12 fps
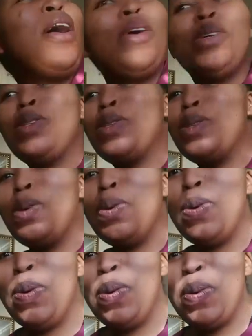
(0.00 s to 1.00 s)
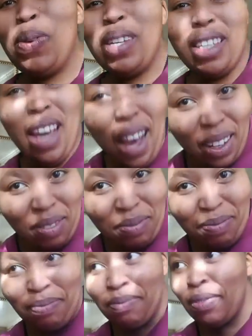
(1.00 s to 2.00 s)
So yeah,
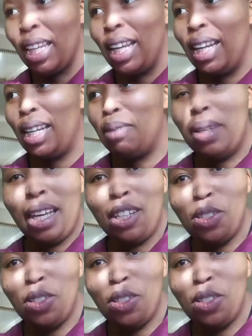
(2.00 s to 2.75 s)
let me get to the